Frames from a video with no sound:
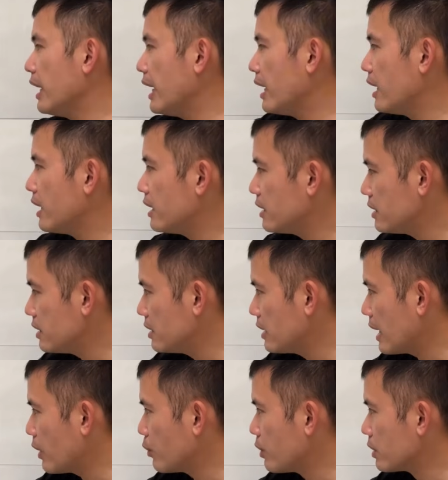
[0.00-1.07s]
And
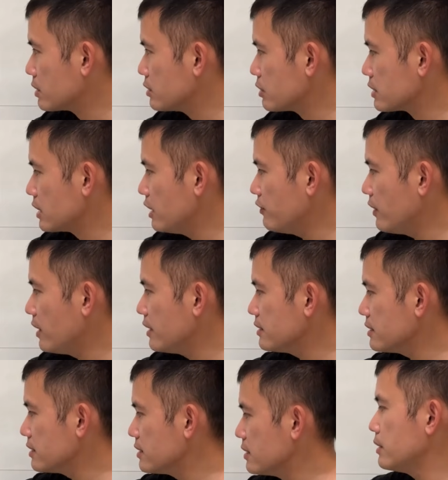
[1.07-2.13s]
that will just give
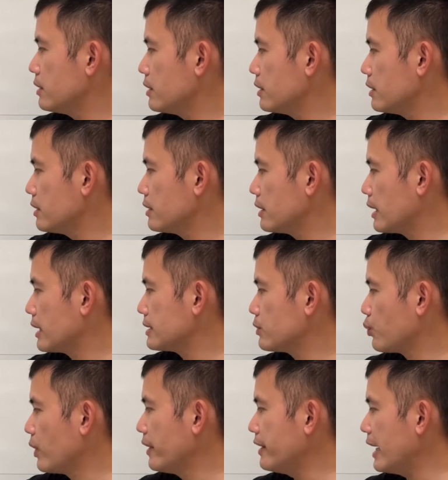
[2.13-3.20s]
us
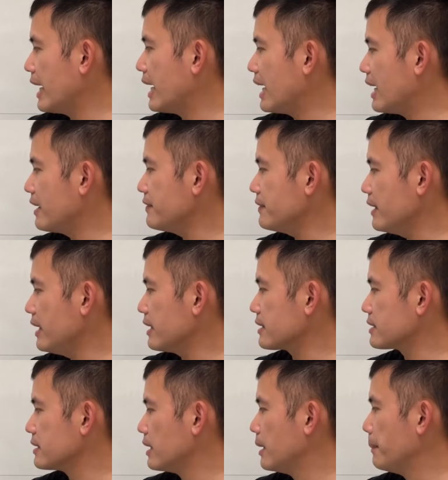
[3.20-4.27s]
that's 1 half
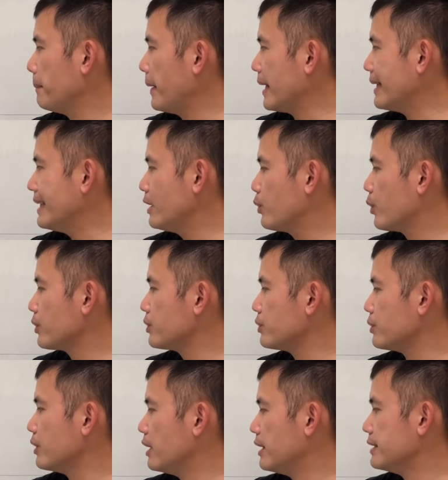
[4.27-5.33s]
x being equal
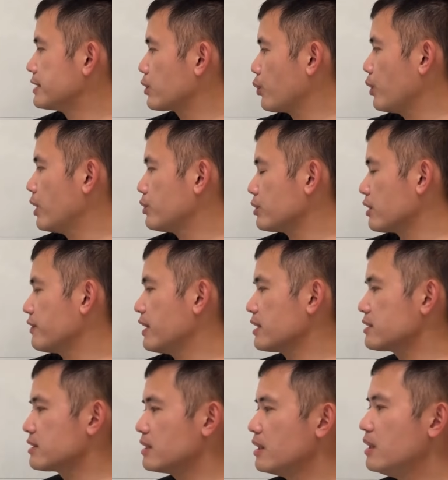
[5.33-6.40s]
to square root of
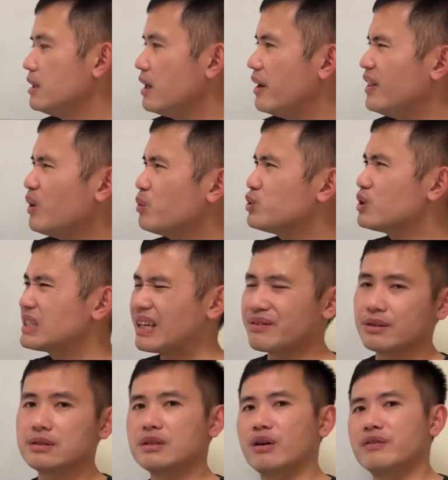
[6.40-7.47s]
x. And now we just have
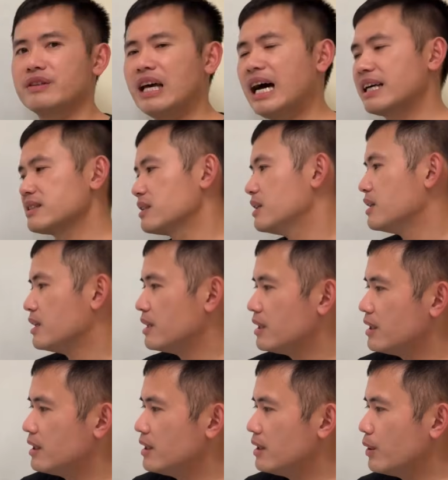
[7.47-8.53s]
to solve that.
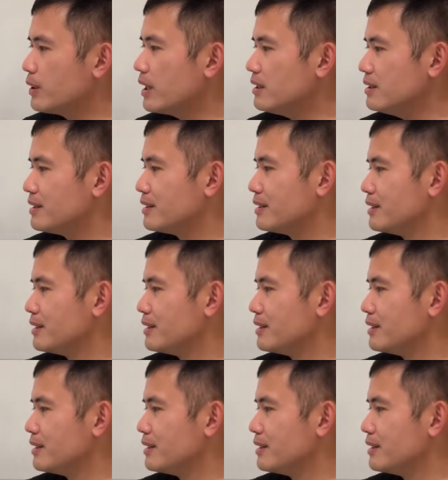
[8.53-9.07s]
Okay,